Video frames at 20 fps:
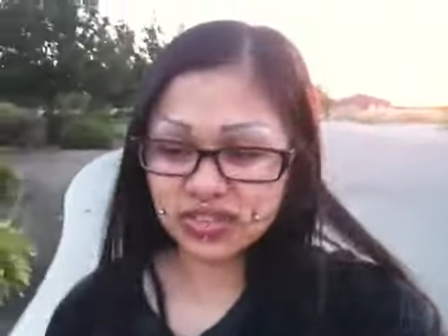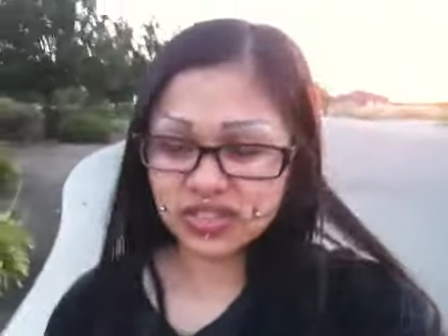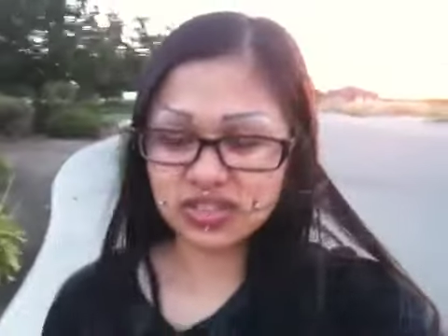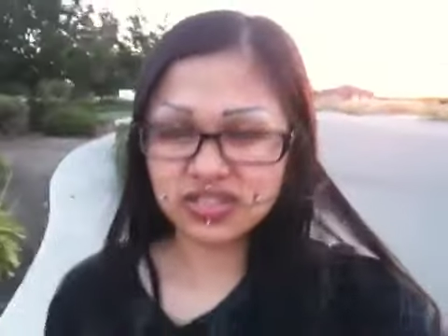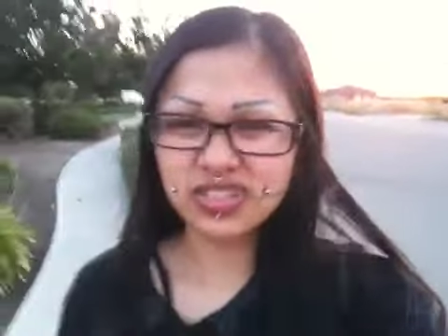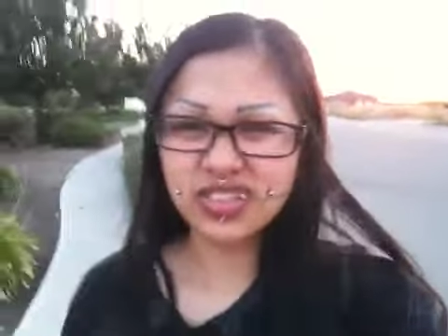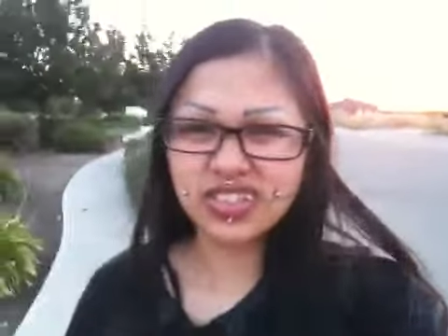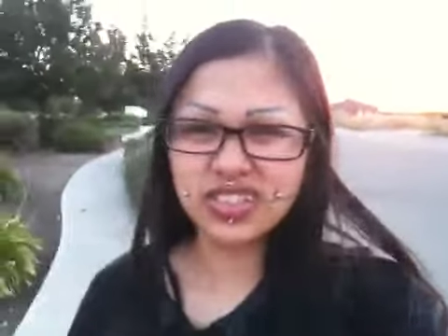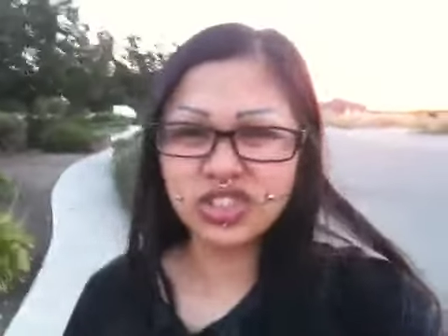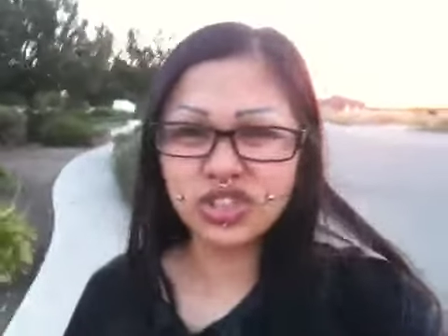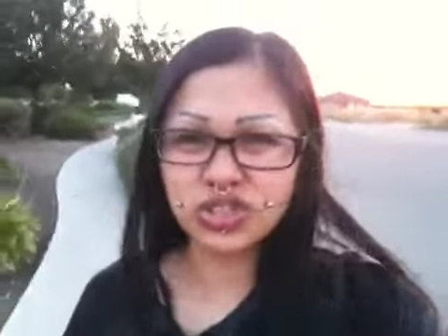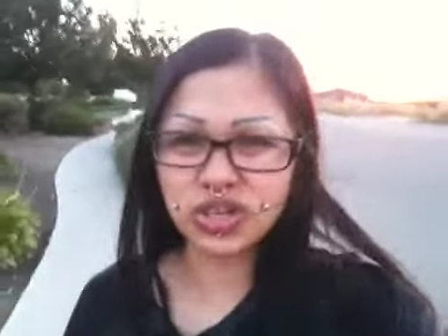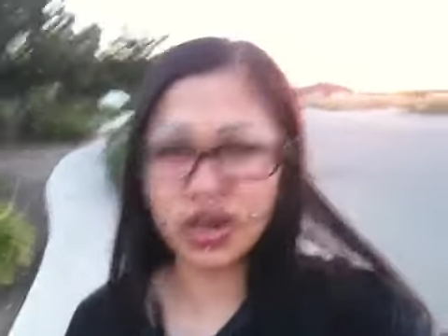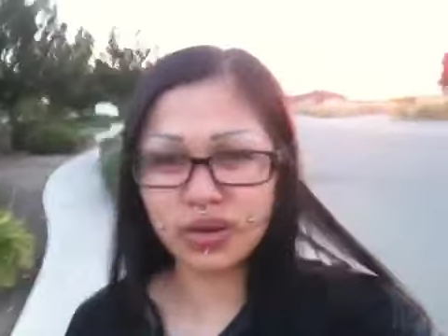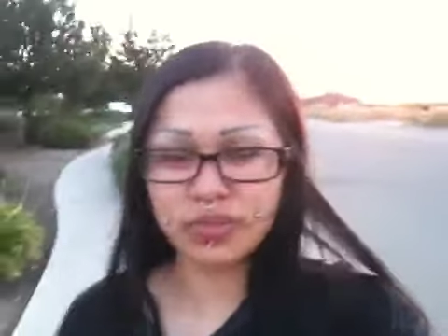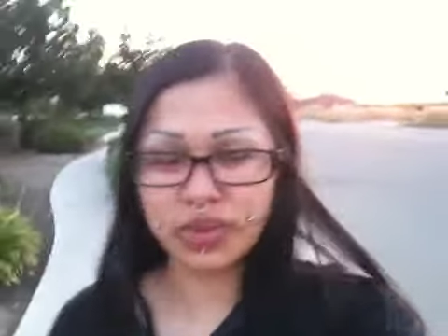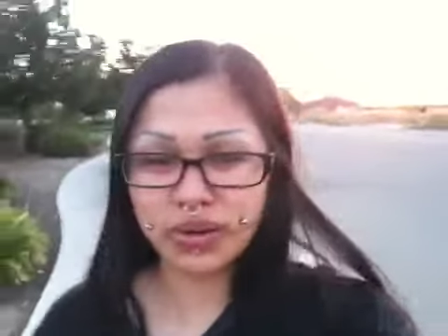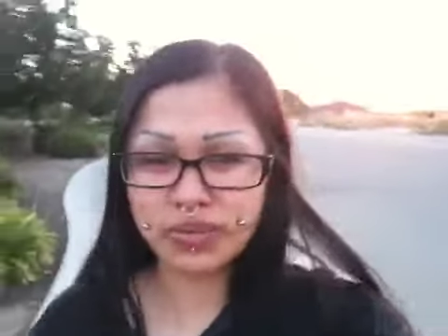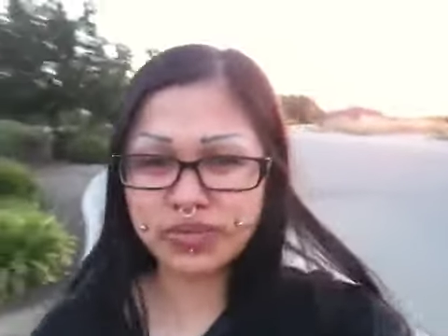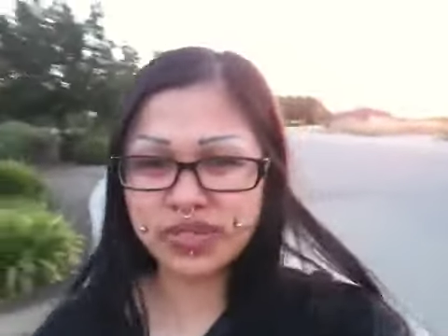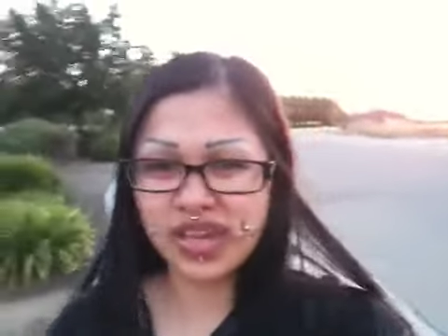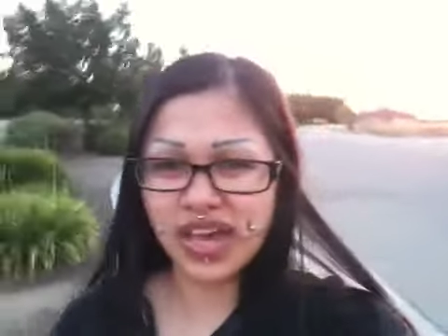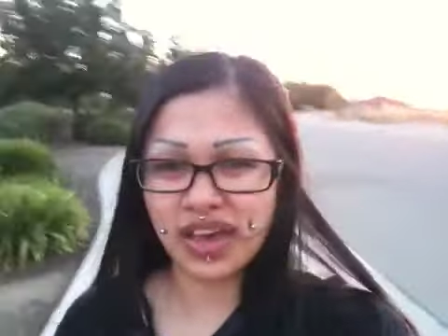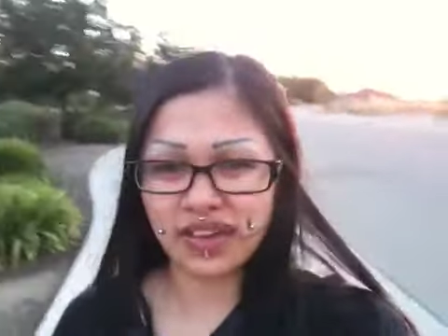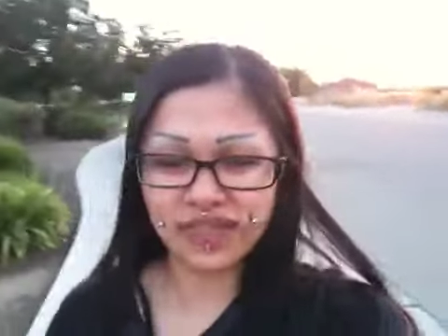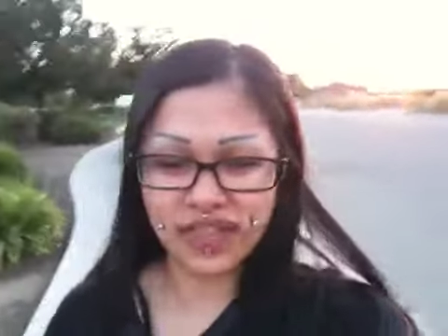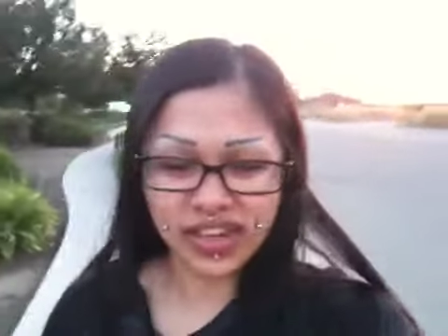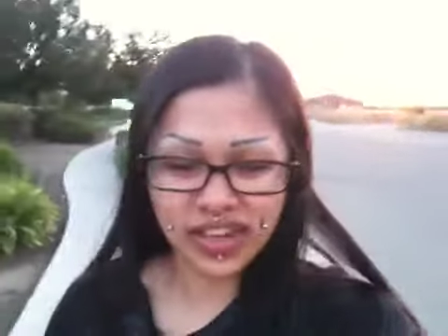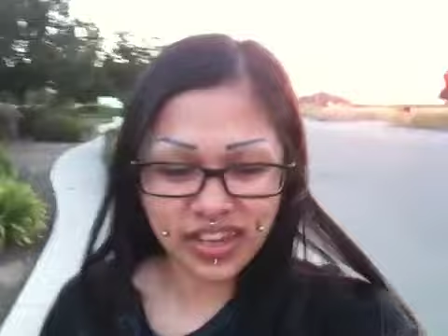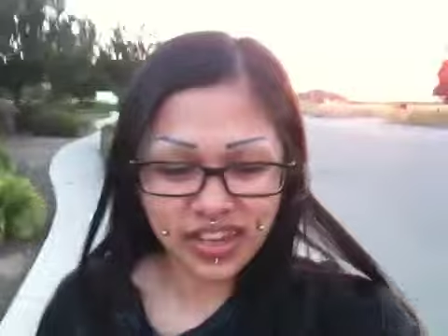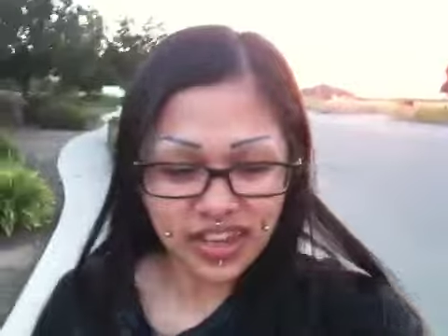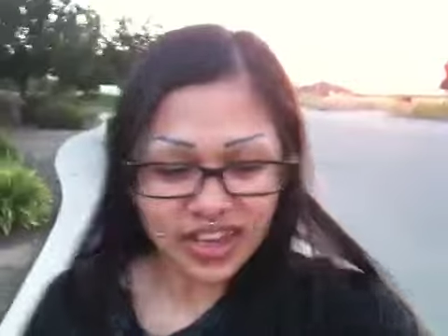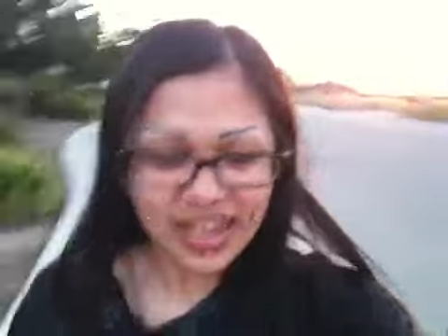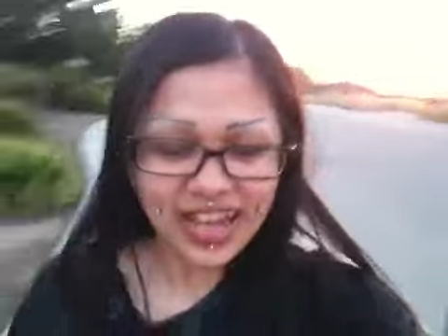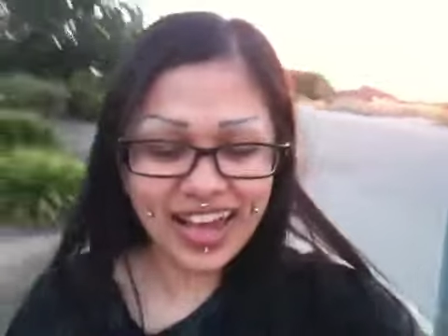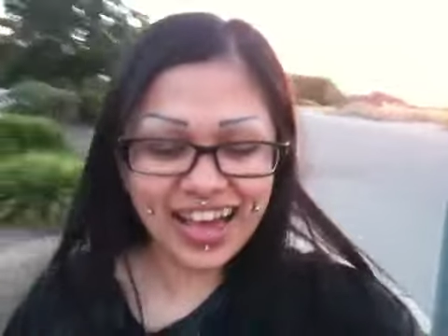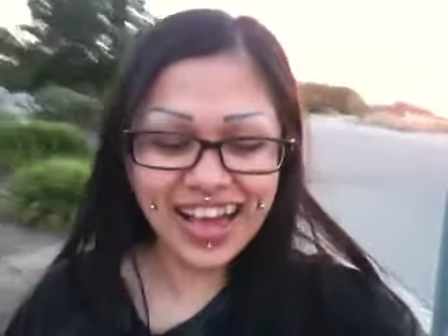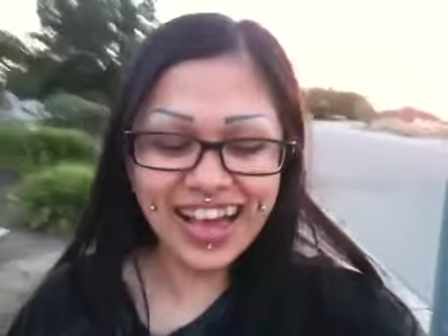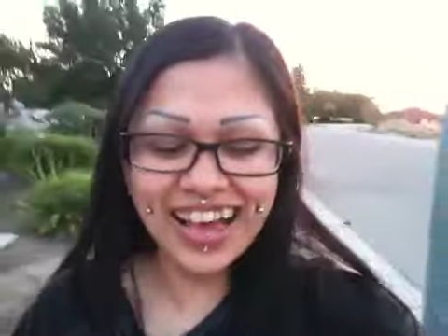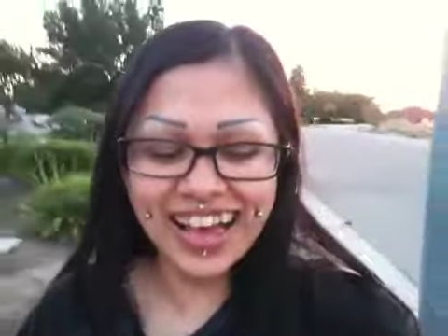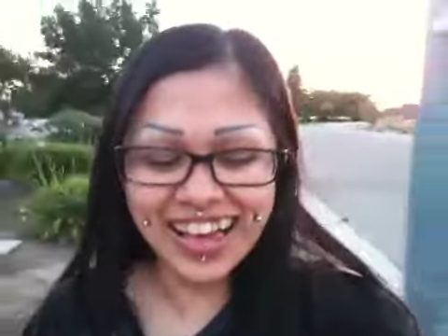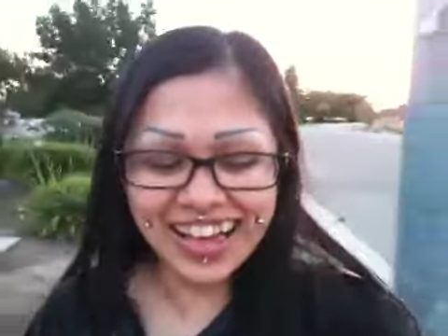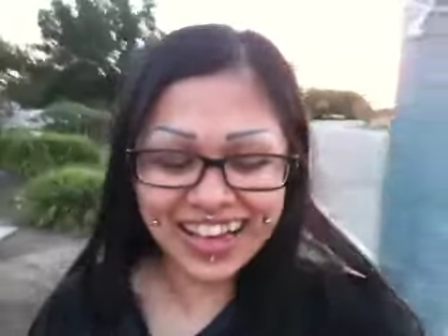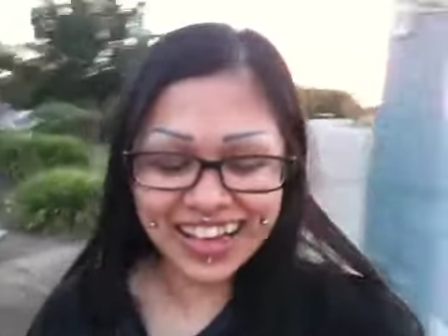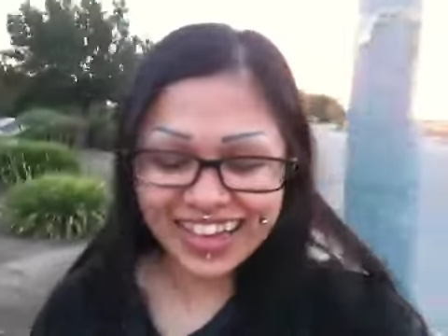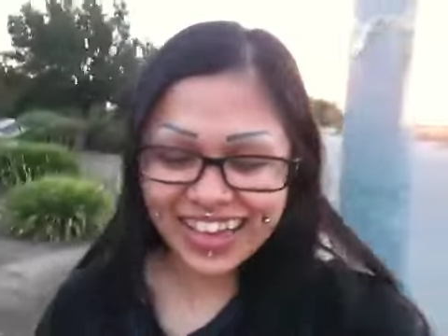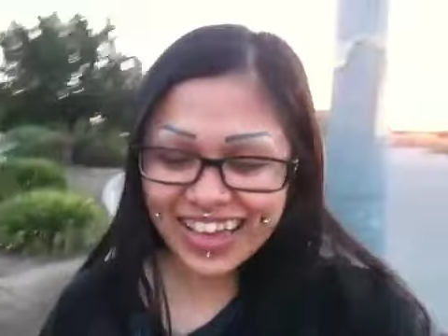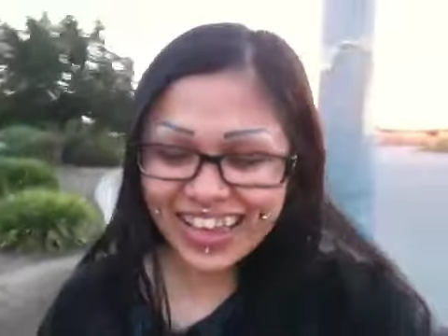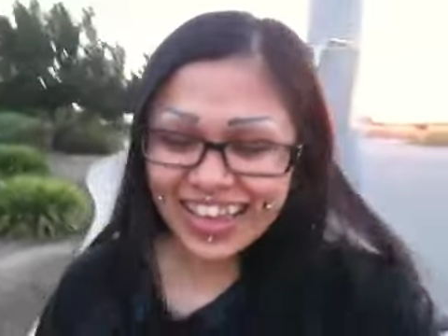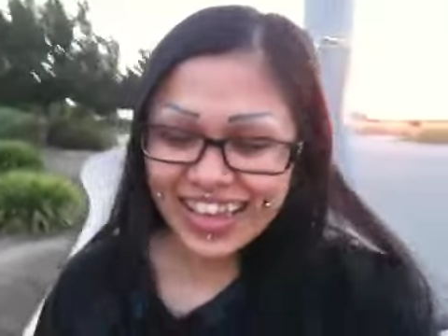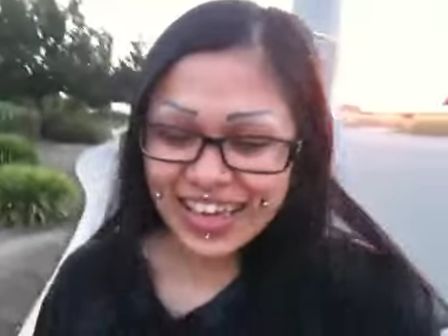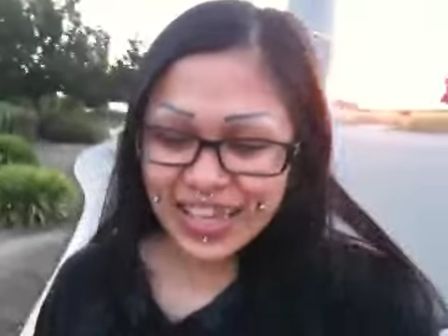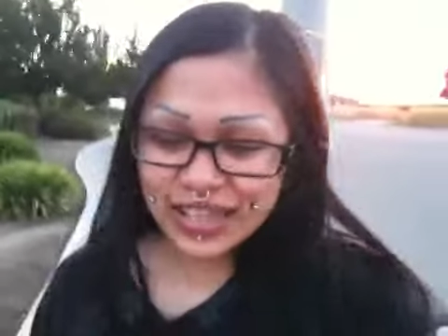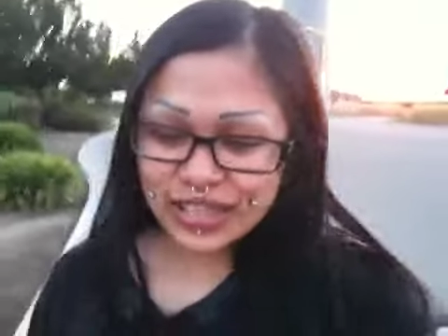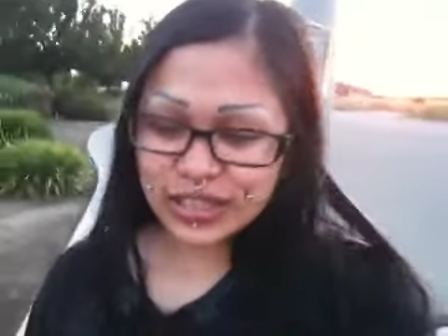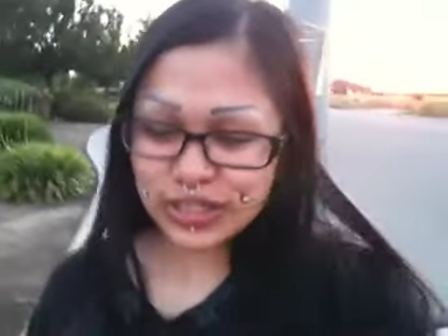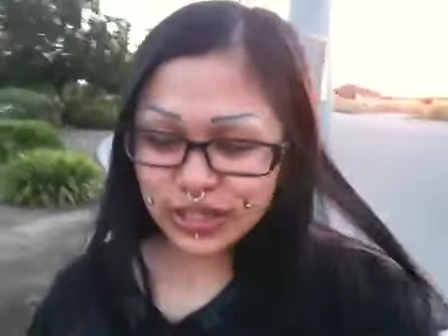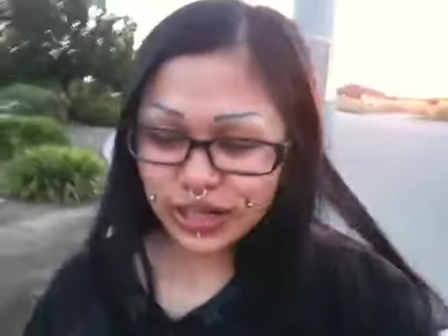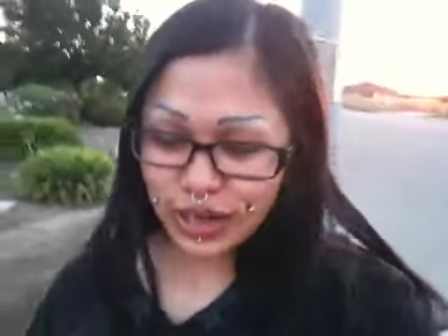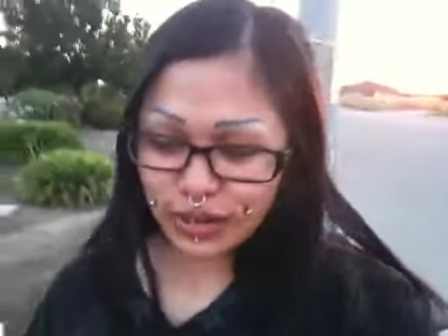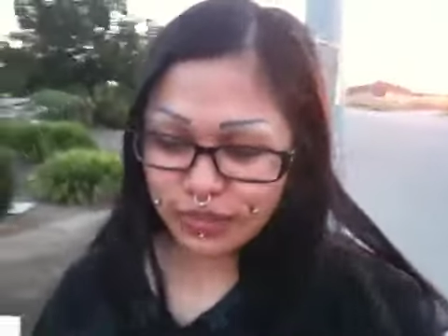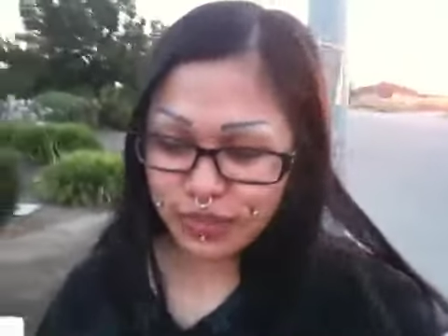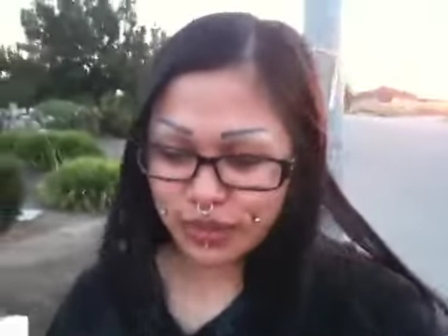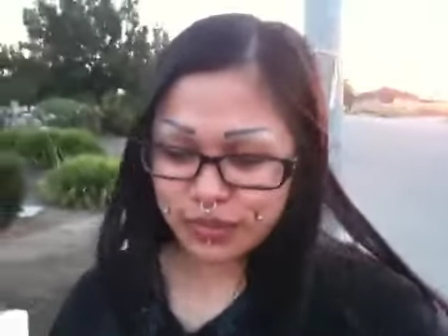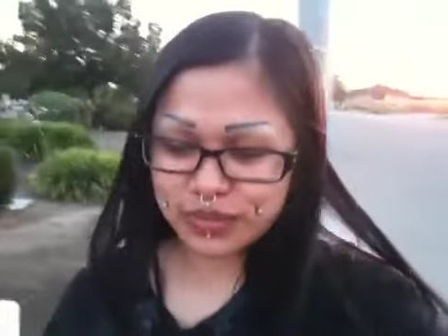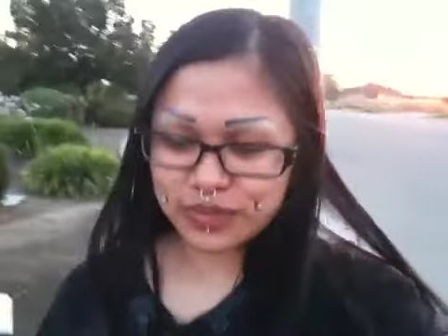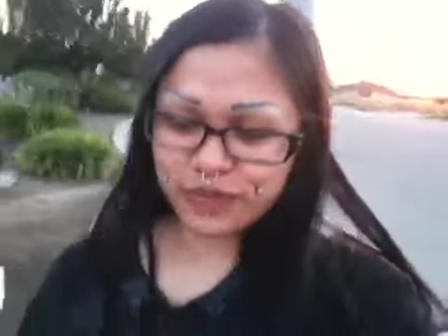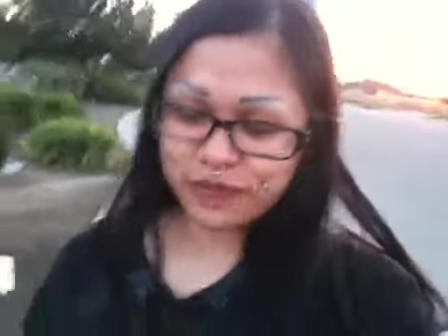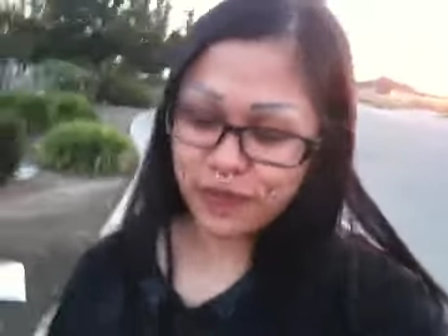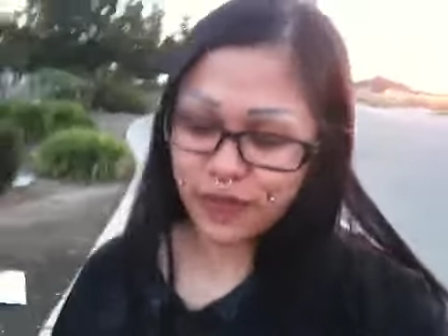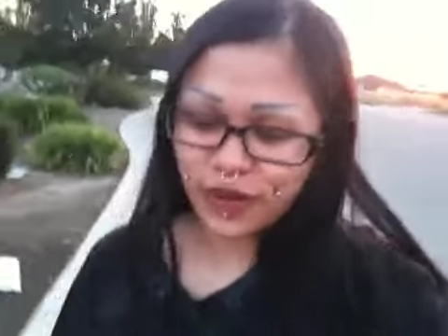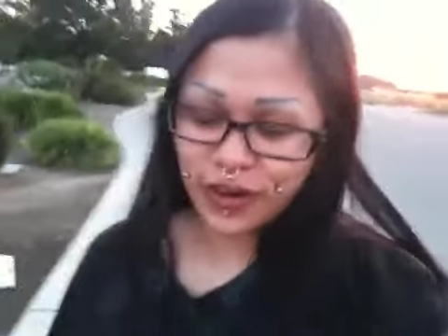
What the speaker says: because chop up's heavy. It's chop up's